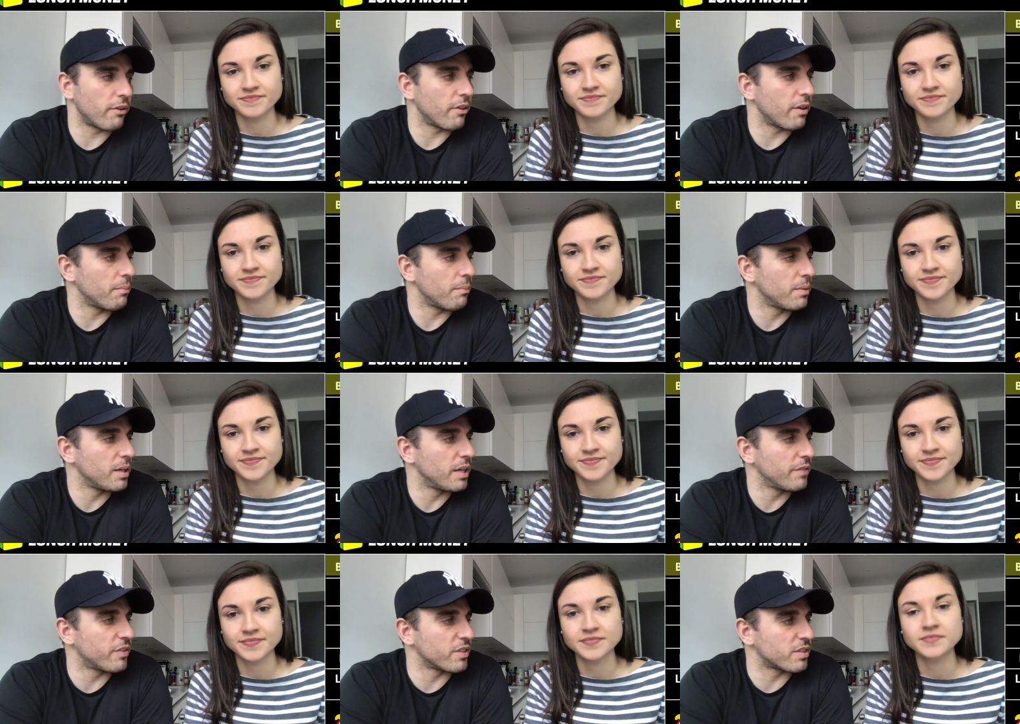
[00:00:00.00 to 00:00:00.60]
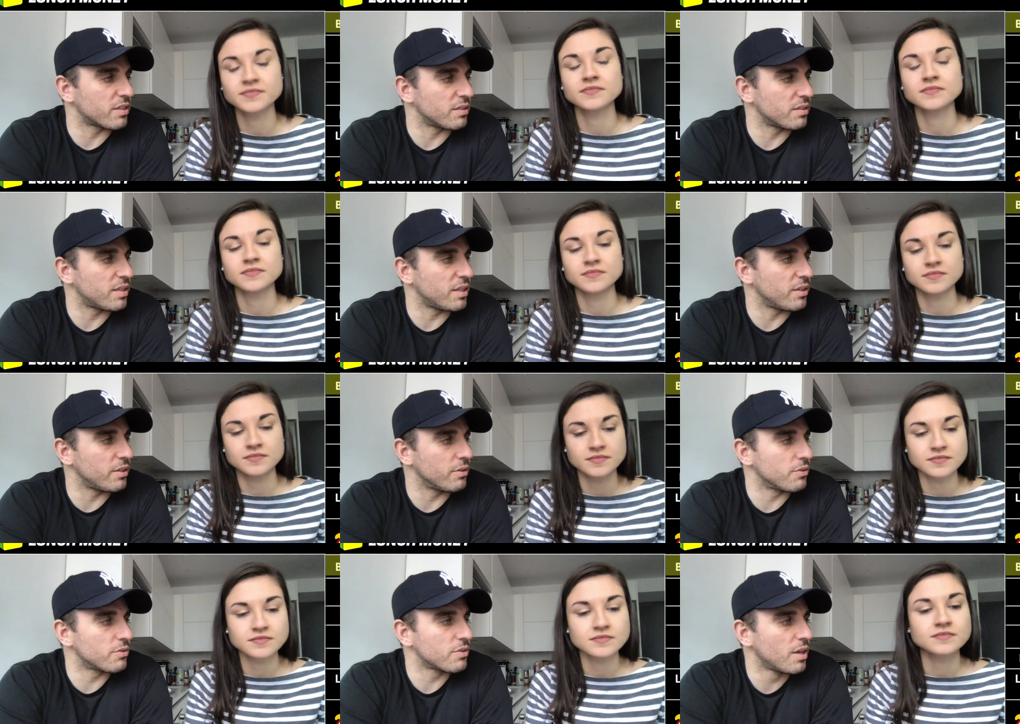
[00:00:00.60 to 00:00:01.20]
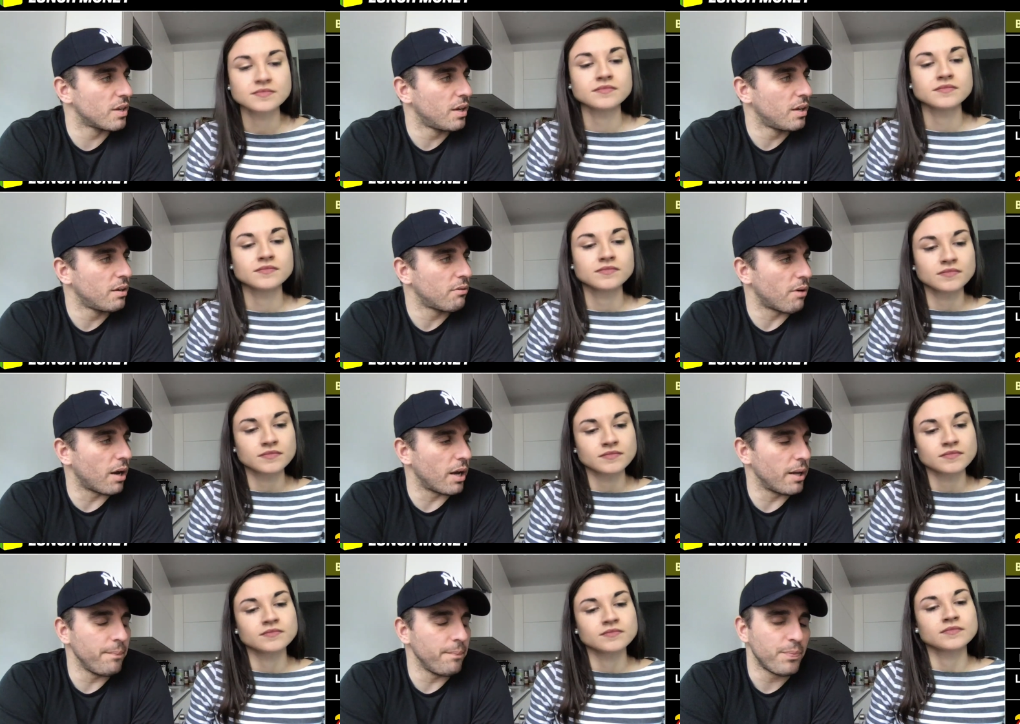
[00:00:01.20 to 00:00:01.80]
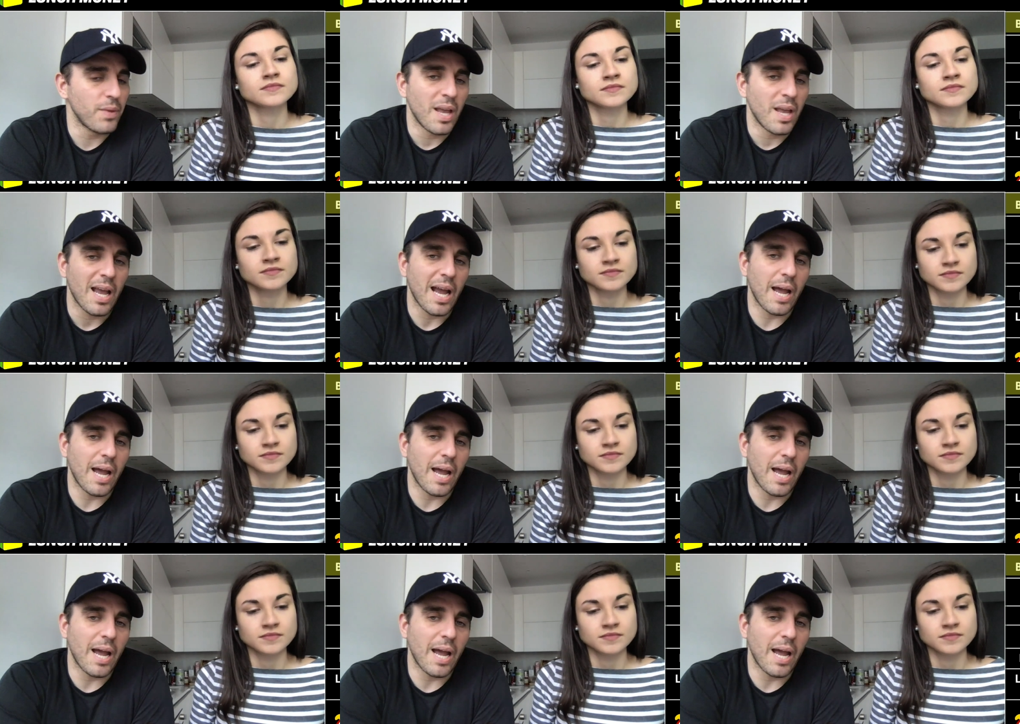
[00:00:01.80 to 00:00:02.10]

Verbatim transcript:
Speaker 1: them if this continues. Right.